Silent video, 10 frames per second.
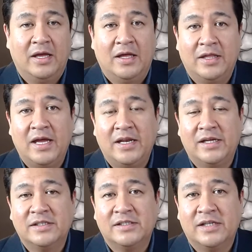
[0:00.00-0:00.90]
That
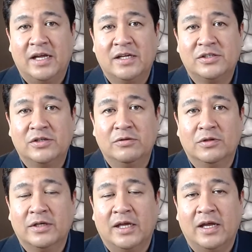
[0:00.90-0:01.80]
is, as you
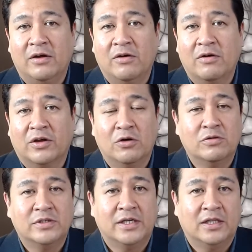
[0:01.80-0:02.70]
look at our
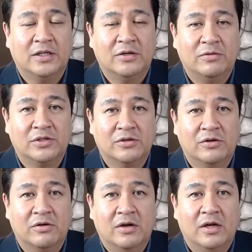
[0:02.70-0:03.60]
coaching
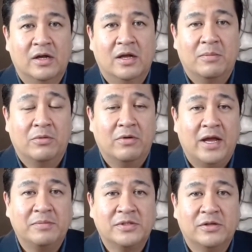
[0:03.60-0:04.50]
literature,
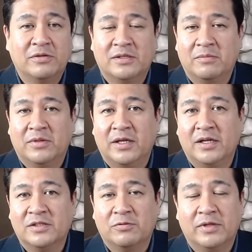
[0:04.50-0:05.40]
perhaps there's some
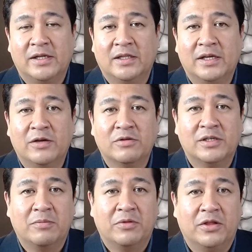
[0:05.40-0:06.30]
things within
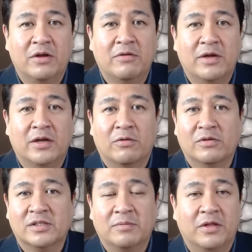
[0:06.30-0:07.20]
leadership theory or
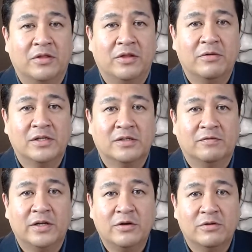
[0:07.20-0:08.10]
some of the theories of
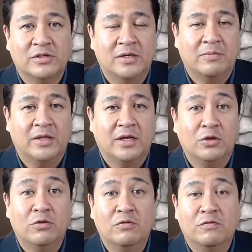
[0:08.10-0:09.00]
leadership that
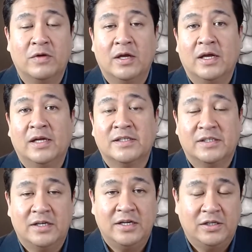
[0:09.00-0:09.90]
you've
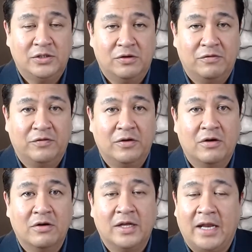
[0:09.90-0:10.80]
studied so
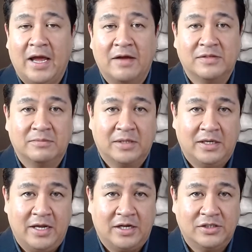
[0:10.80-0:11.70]
far that have some
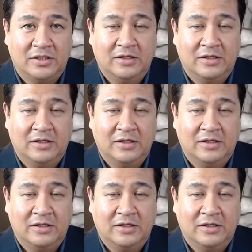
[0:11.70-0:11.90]
connection.